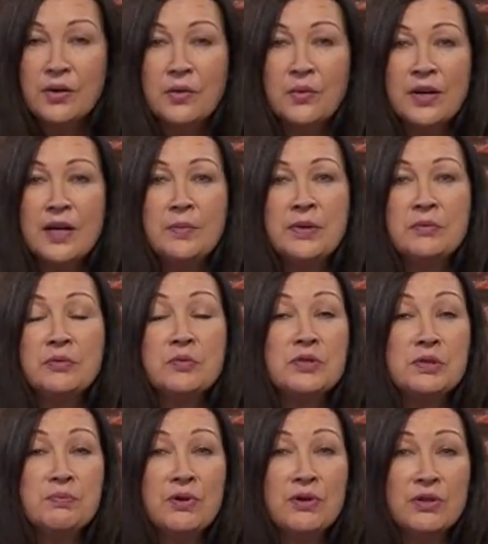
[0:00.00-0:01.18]
When our baby
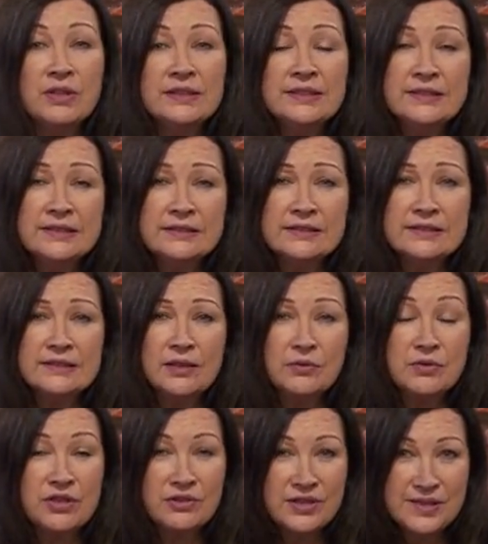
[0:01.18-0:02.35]
was born, it
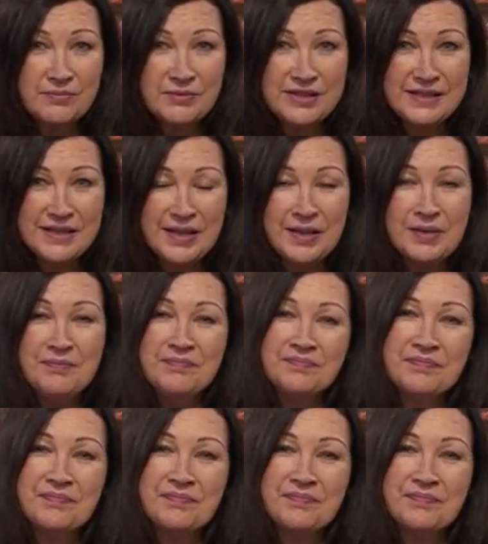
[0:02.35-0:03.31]
was Christmas time,